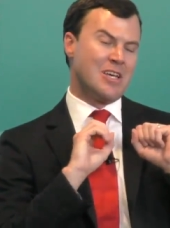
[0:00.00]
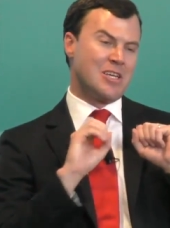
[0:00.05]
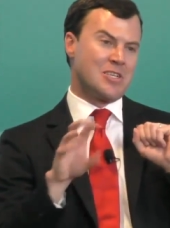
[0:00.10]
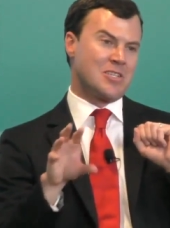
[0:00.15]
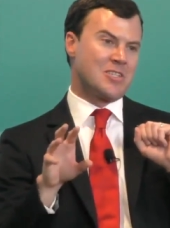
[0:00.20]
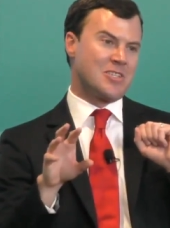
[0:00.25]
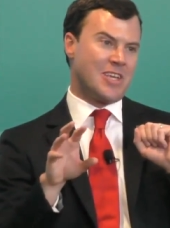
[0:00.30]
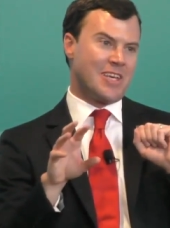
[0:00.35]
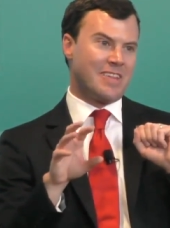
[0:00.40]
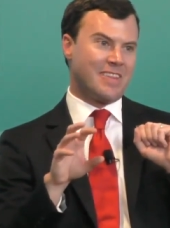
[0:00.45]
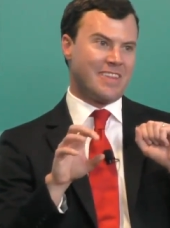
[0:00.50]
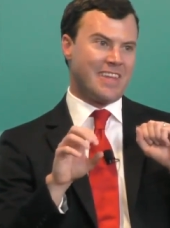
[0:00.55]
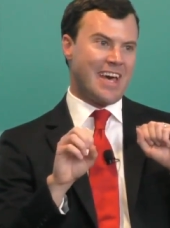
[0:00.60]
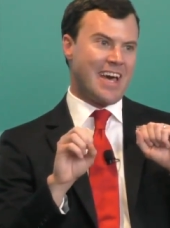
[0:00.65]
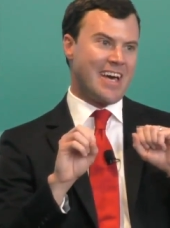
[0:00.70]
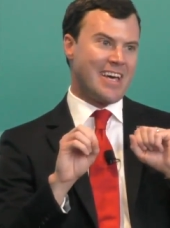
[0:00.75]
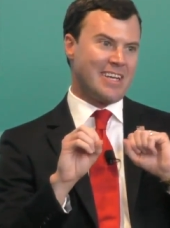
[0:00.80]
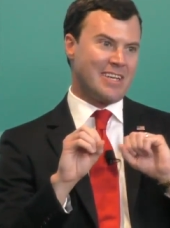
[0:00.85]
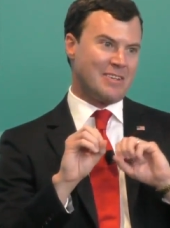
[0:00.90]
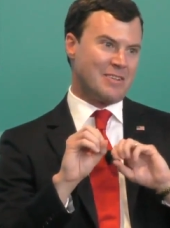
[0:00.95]
send
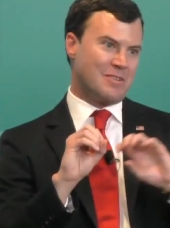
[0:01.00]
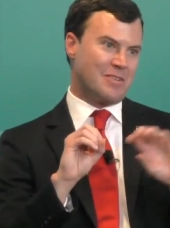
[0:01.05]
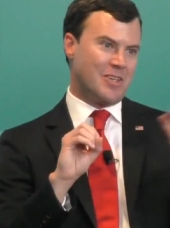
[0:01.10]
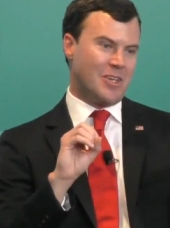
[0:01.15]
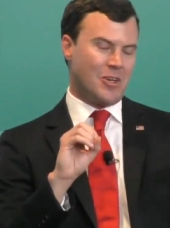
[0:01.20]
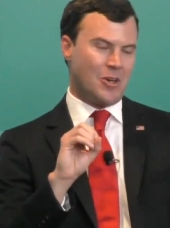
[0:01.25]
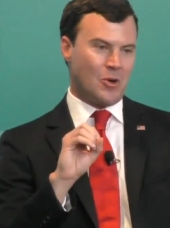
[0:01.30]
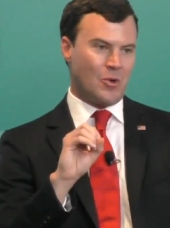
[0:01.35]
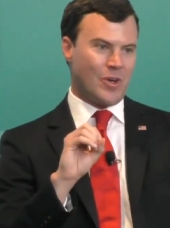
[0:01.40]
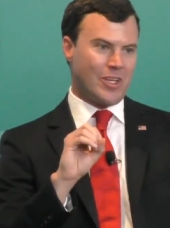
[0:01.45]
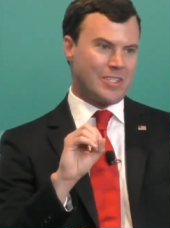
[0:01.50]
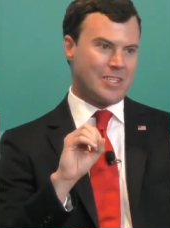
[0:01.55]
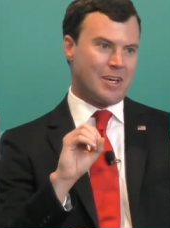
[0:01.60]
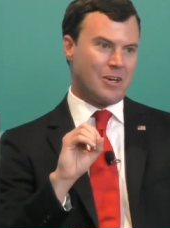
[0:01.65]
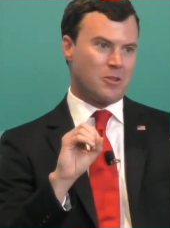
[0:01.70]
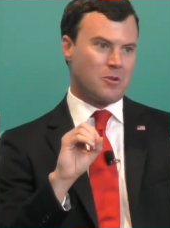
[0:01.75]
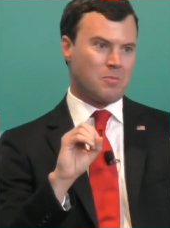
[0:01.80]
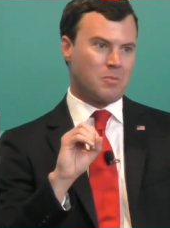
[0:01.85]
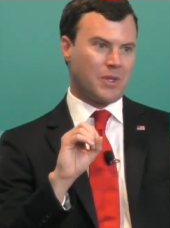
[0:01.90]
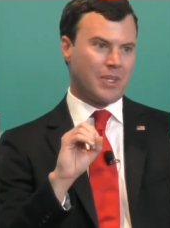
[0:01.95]
that you know into
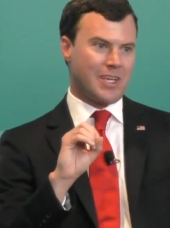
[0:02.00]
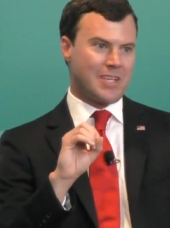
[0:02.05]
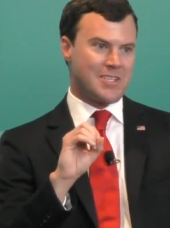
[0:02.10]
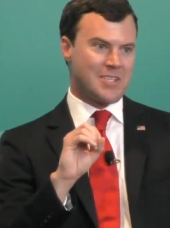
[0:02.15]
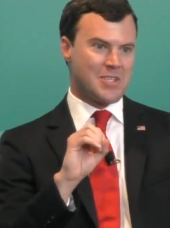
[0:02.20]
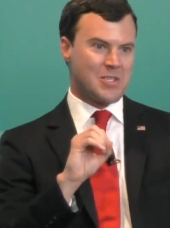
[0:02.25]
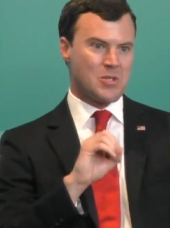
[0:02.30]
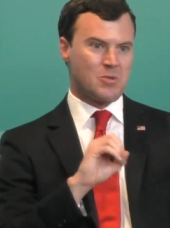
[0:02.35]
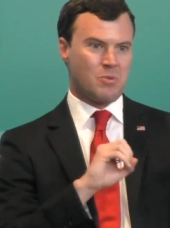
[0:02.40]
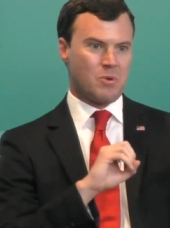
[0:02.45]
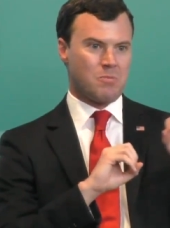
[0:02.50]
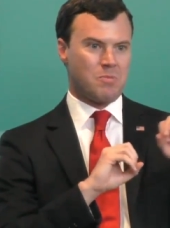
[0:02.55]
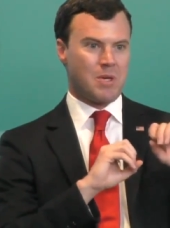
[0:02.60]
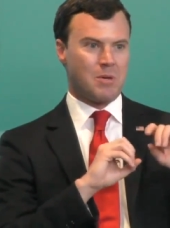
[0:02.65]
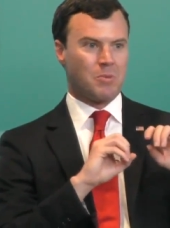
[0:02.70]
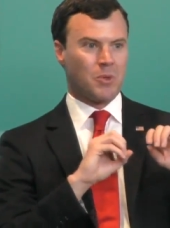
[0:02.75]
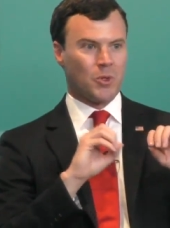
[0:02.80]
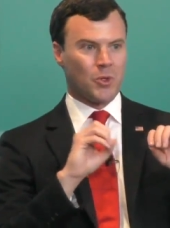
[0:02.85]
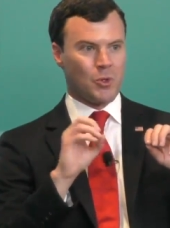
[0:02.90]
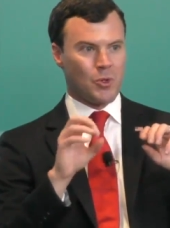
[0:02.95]
other places where
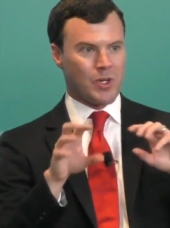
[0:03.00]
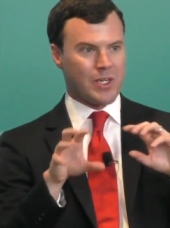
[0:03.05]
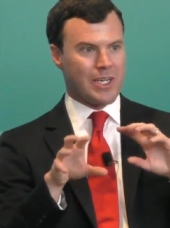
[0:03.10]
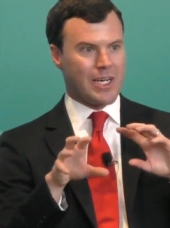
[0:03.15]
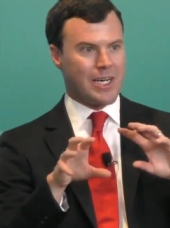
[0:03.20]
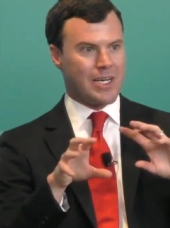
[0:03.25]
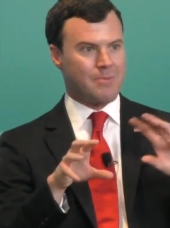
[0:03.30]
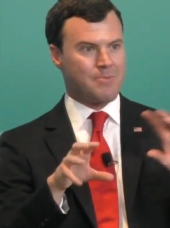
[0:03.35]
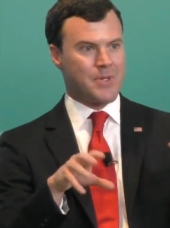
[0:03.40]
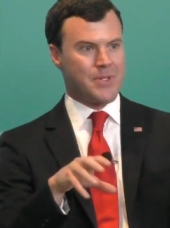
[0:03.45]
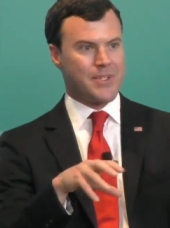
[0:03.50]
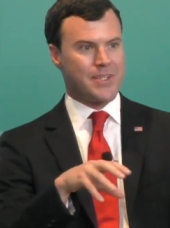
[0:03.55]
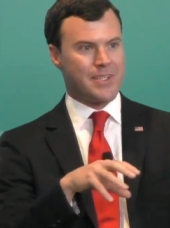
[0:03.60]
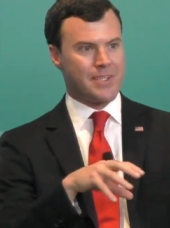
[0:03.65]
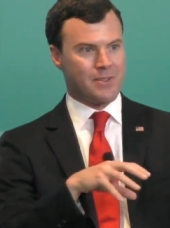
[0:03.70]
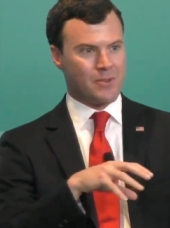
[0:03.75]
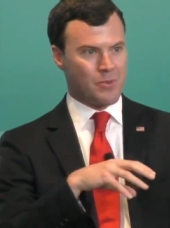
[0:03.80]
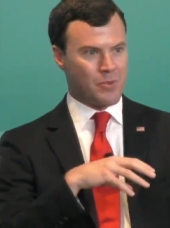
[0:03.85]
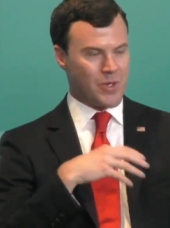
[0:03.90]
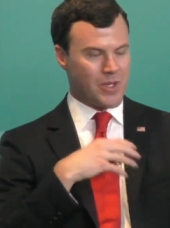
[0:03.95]
people who are
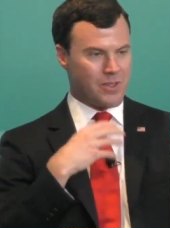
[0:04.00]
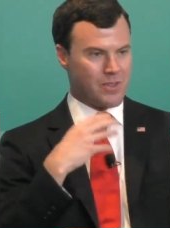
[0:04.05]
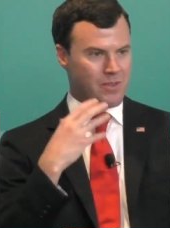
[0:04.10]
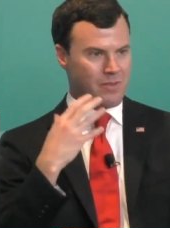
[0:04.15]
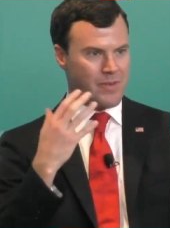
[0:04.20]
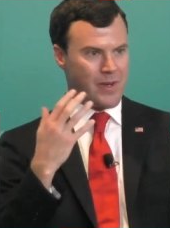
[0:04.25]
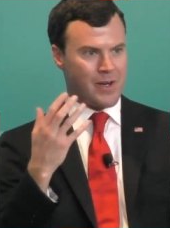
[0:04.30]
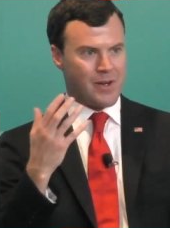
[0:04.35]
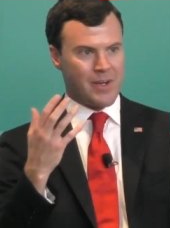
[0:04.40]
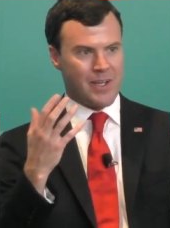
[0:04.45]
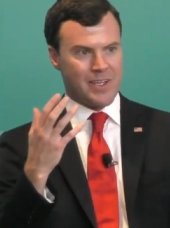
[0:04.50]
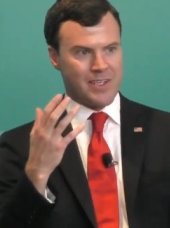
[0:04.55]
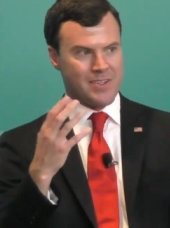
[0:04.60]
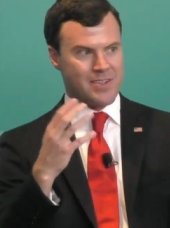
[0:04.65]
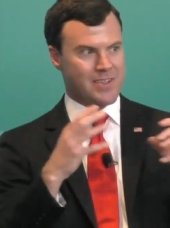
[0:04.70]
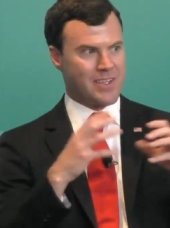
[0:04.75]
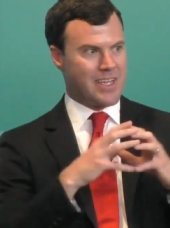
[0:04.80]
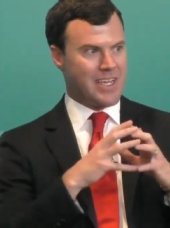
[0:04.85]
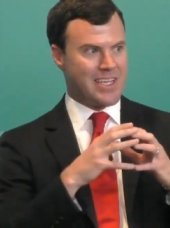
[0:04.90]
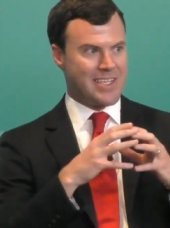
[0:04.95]
competent with the
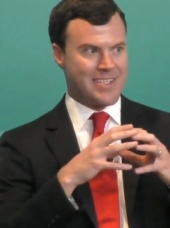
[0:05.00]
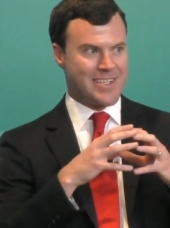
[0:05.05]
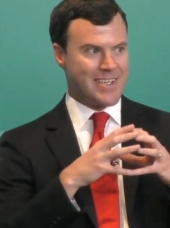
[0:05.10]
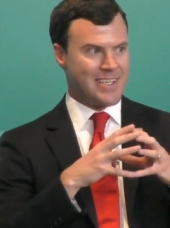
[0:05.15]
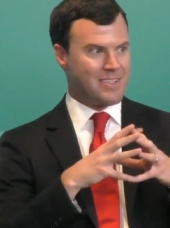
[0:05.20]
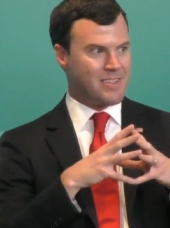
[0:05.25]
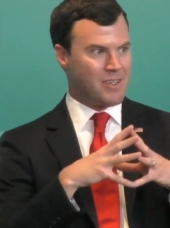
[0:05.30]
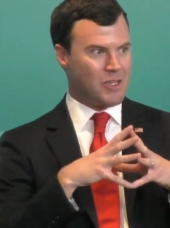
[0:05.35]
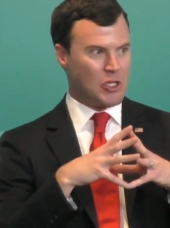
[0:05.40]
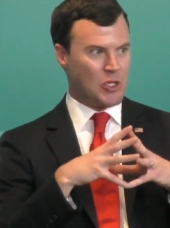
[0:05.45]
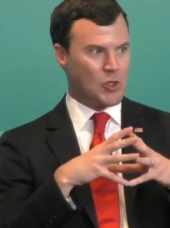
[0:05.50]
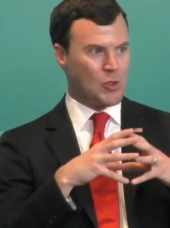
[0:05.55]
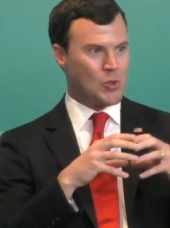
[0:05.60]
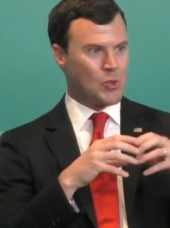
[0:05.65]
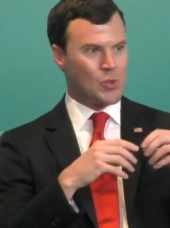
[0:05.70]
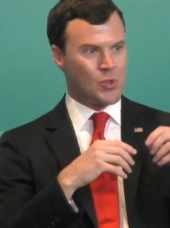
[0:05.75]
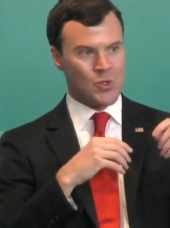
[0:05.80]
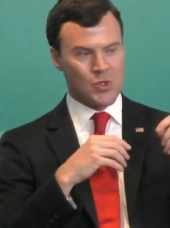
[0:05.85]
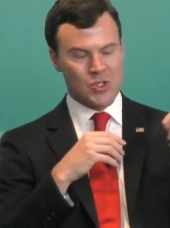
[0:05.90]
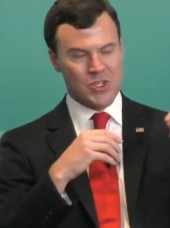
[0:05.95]
various easy to
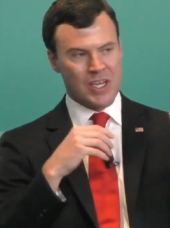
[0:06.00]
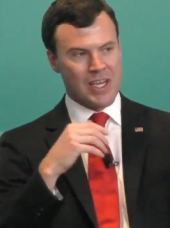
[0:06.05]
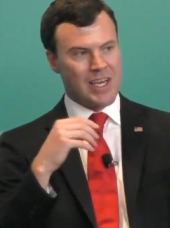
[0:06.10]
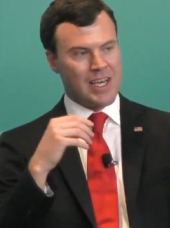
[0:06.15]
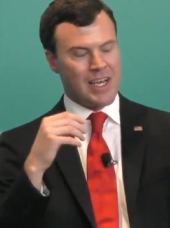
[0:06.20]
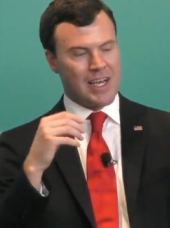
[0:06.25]
use